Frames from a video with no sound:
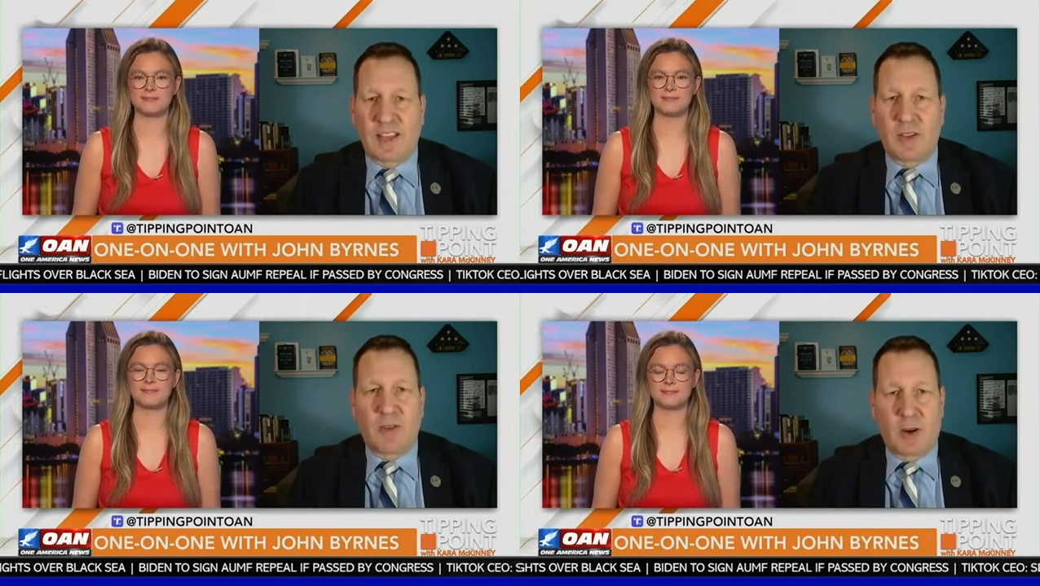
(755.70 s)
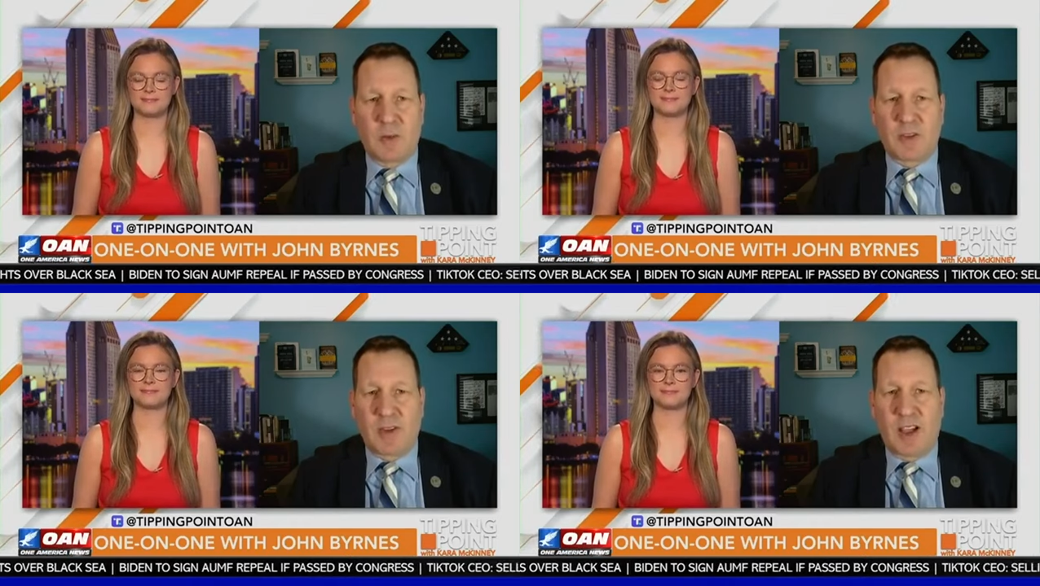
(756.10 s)
Speaker 1: Thank you
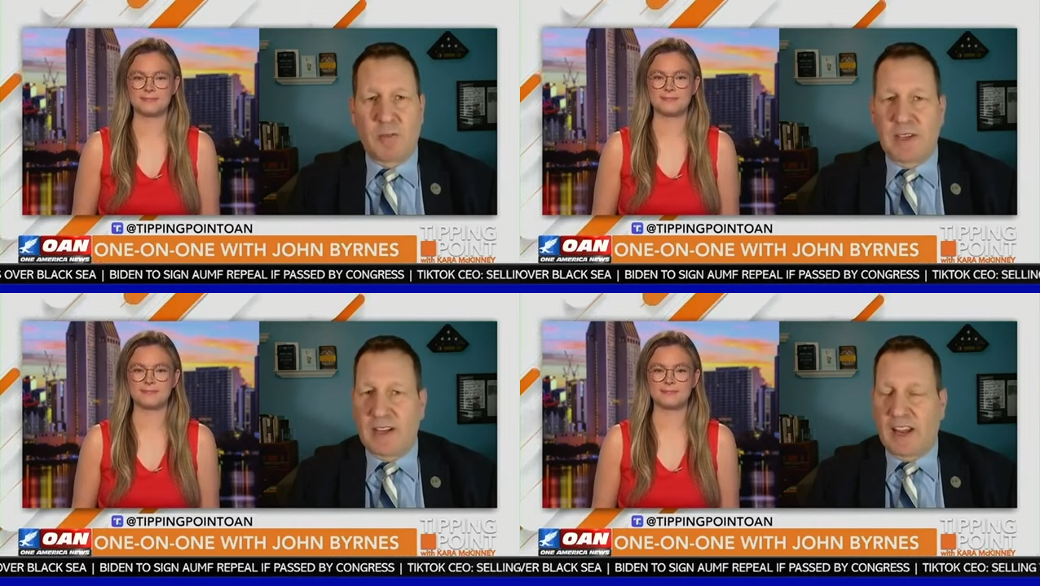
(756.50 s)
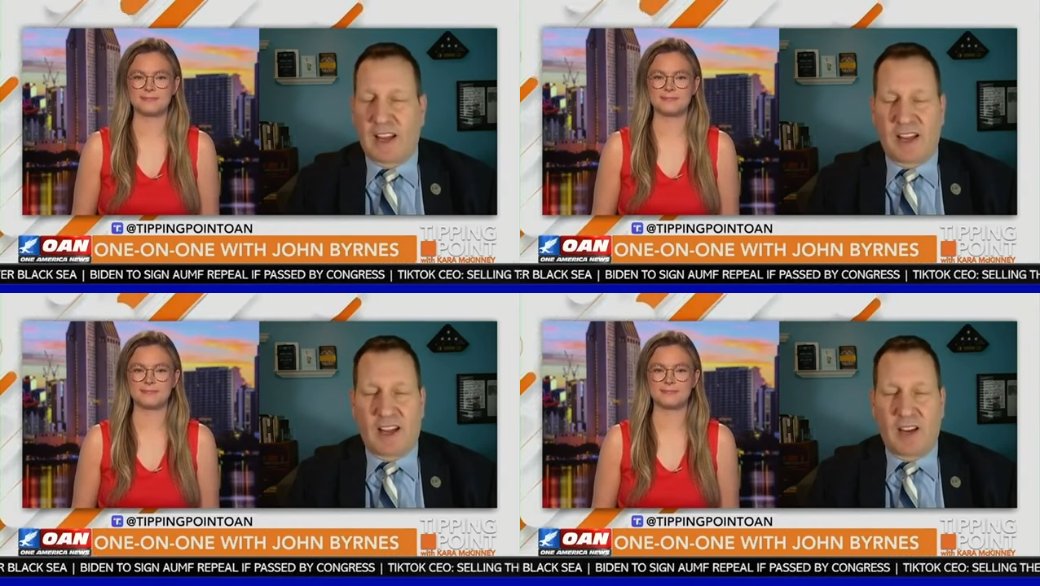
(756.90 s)
very much for having me.
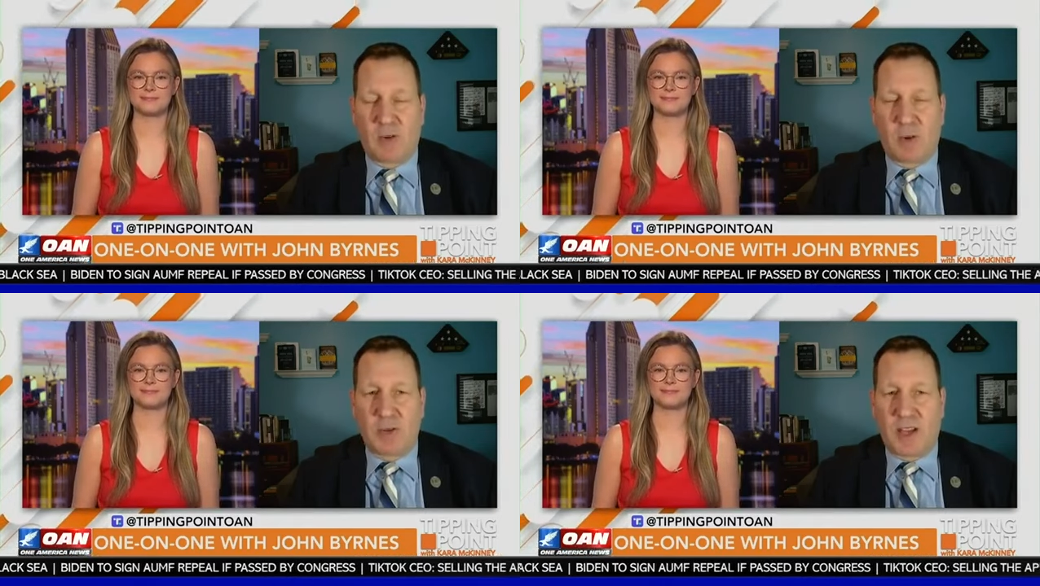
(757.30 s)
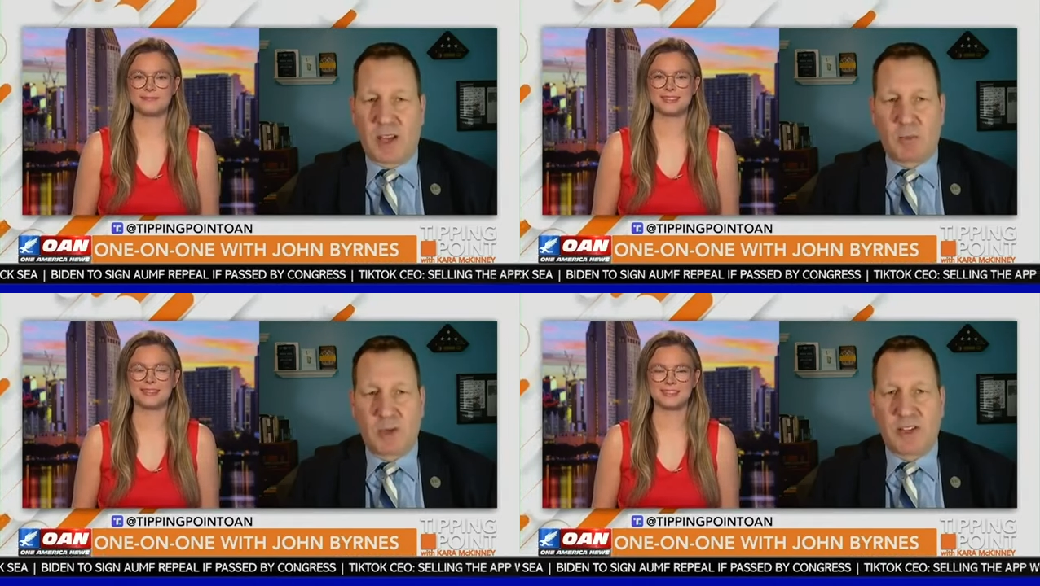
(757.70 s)
And, and I agree
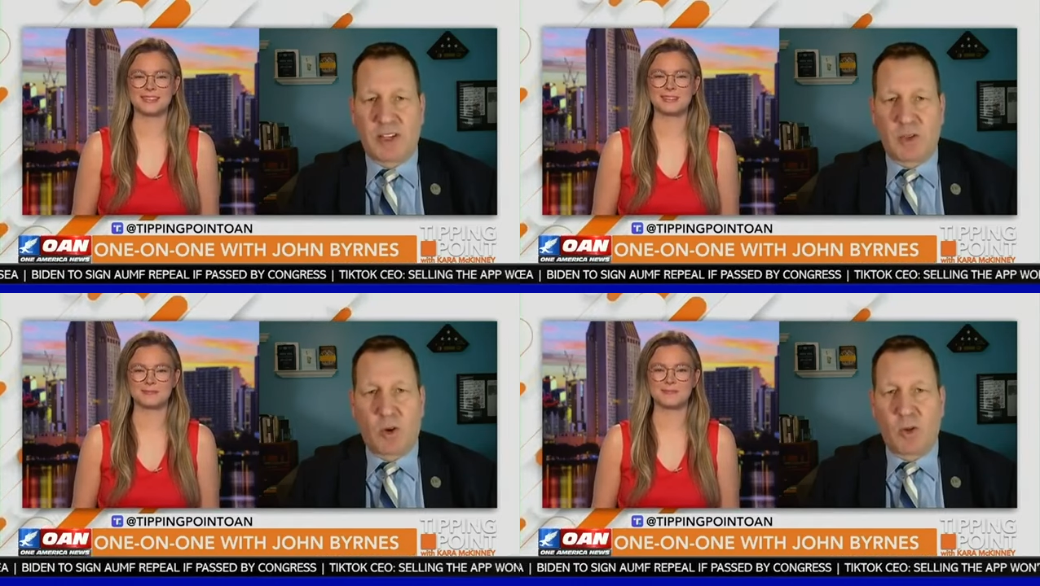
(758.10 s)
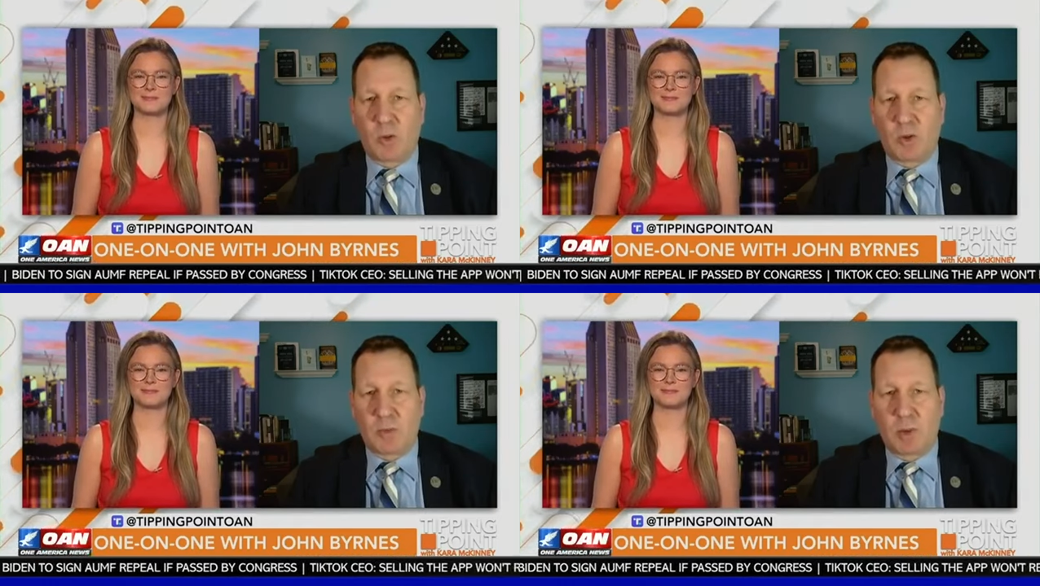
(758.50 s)
with you. I appreciate the,
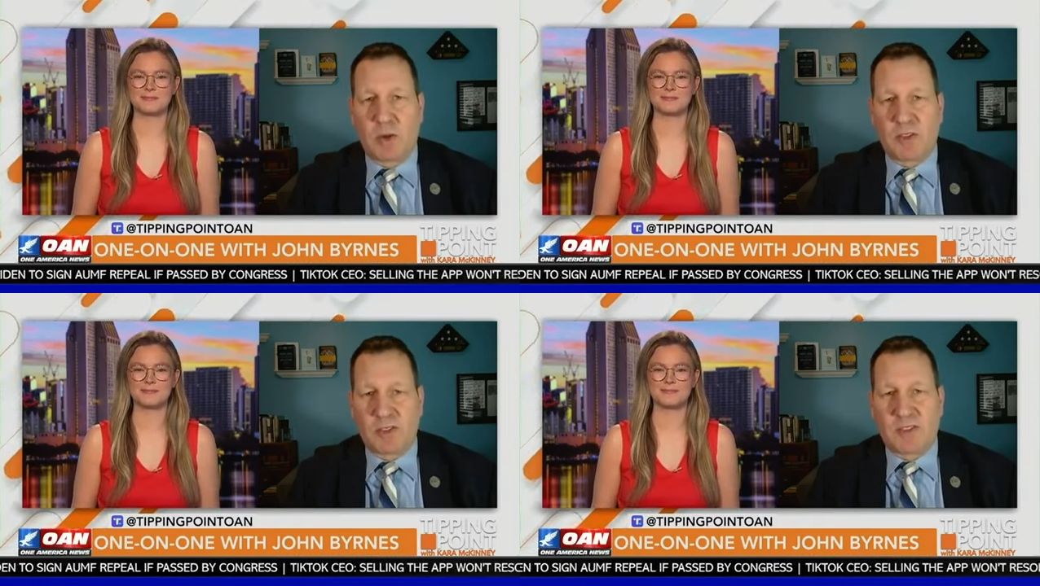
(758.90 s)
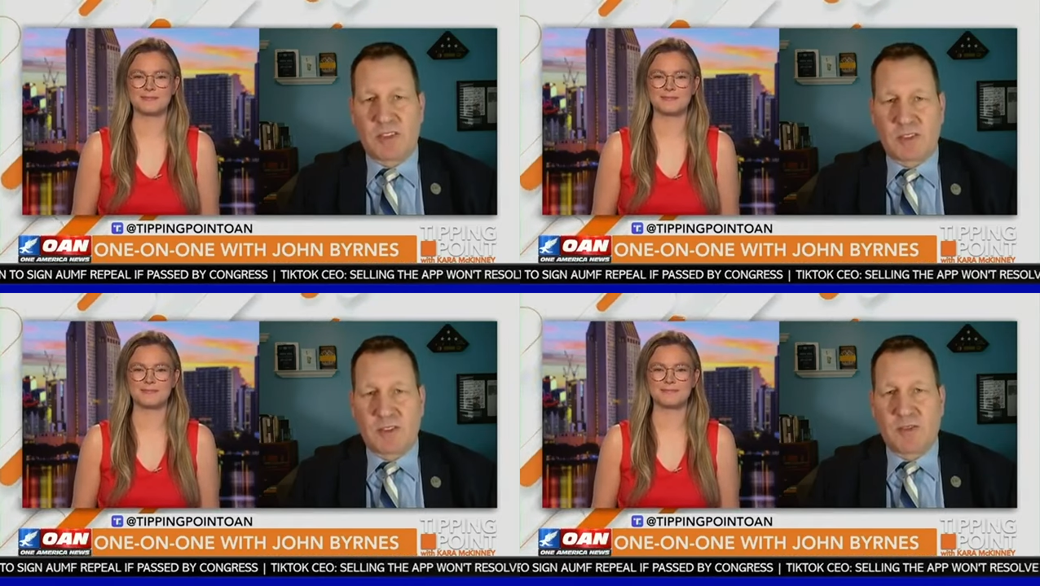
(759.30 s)
all the work that my
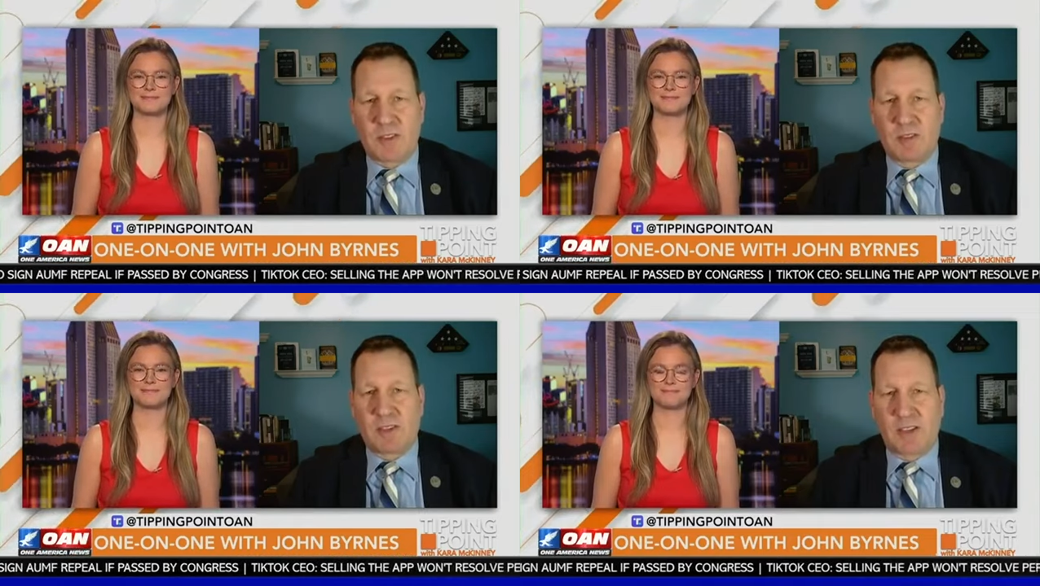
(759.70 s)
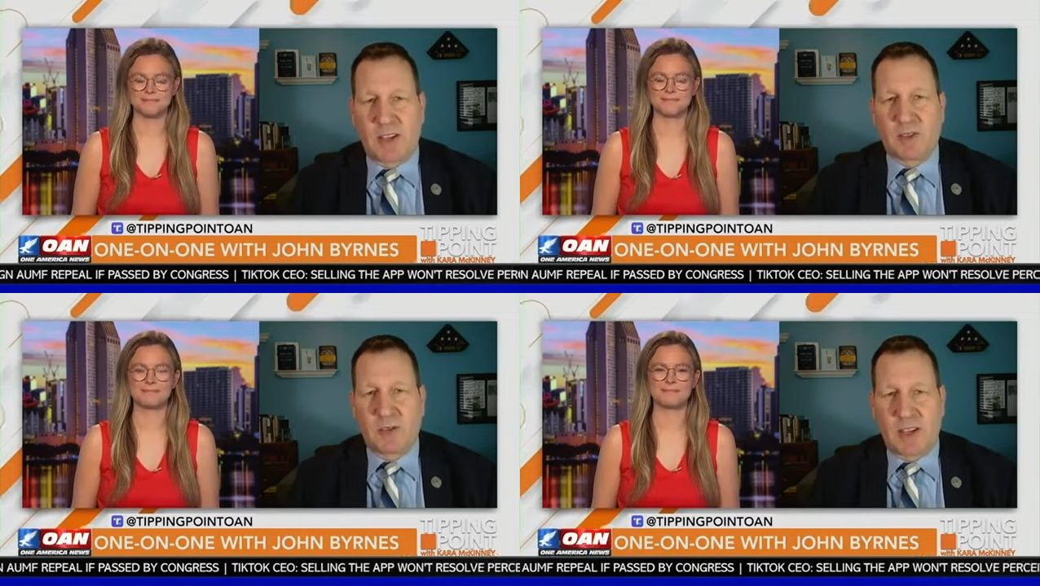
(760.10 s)
brothers and sisters have done
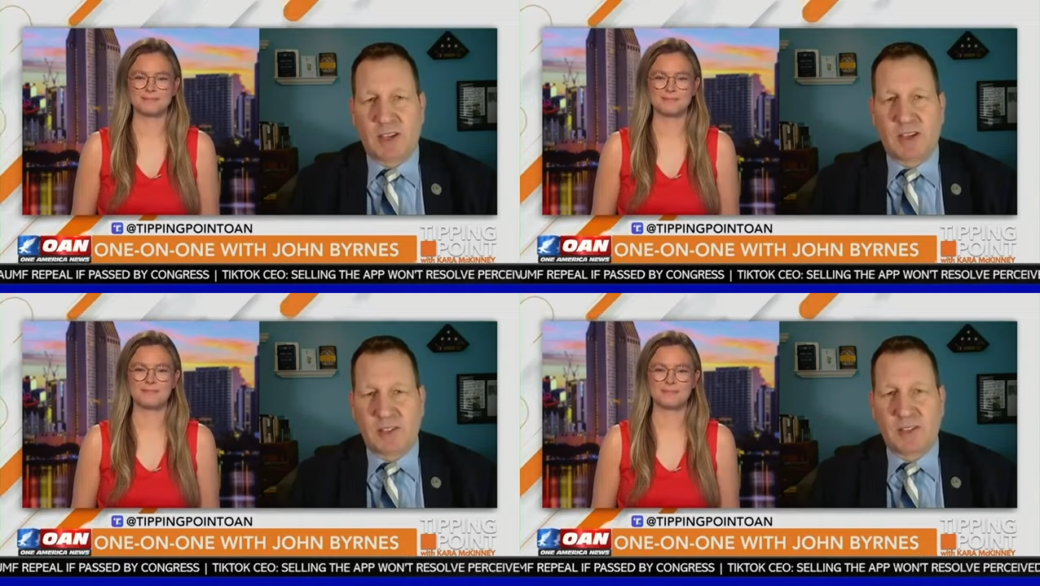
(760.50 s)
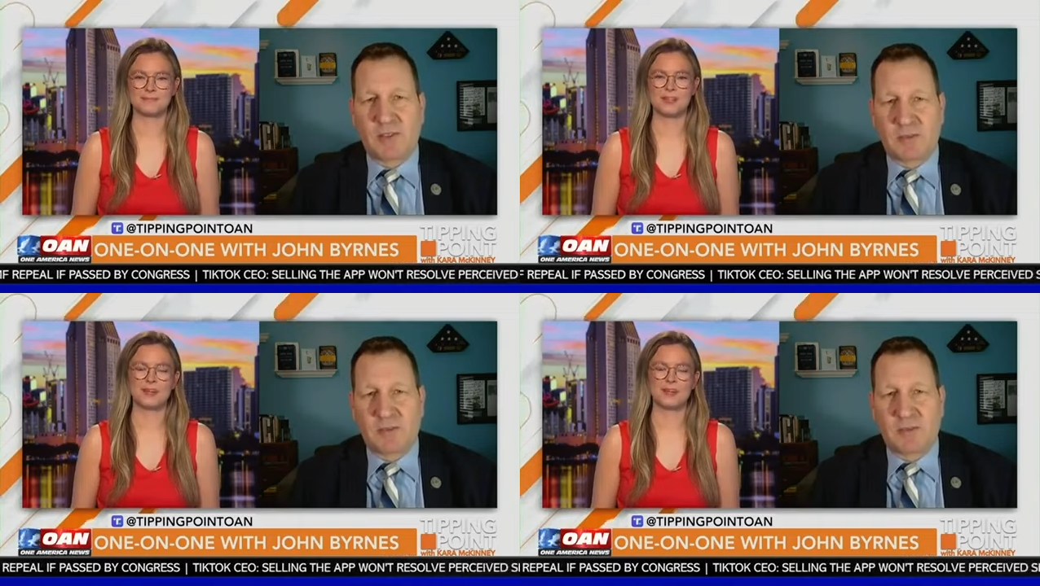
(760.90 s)
for the last two decades.